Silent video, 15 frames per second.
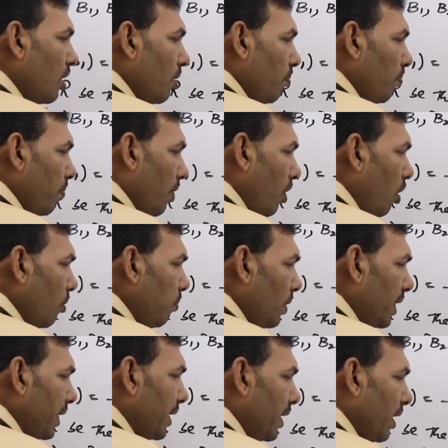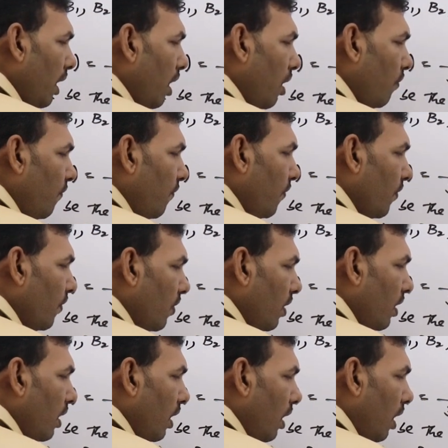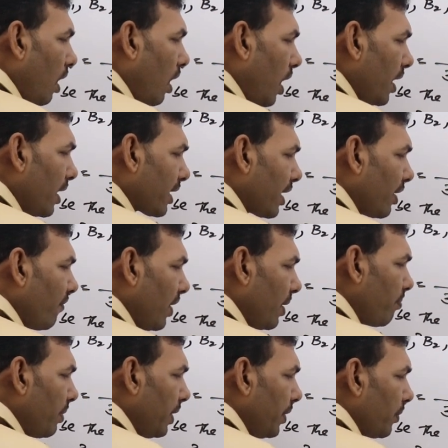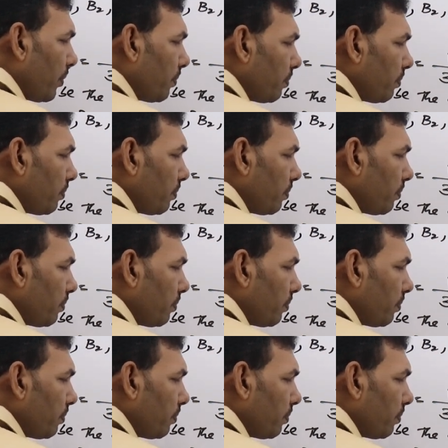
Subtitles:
Probability of R given B2.